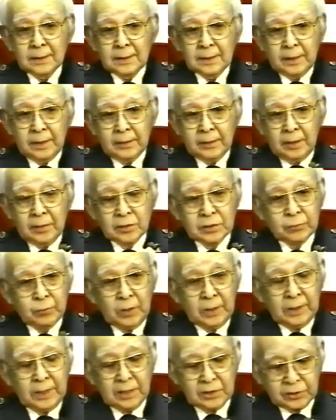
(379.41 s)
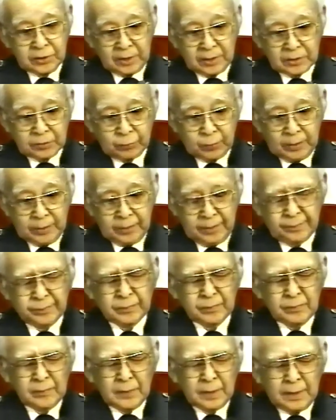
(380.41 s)
uh, there was one instance where
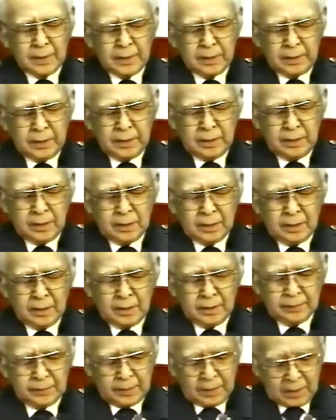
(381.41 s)
the uh,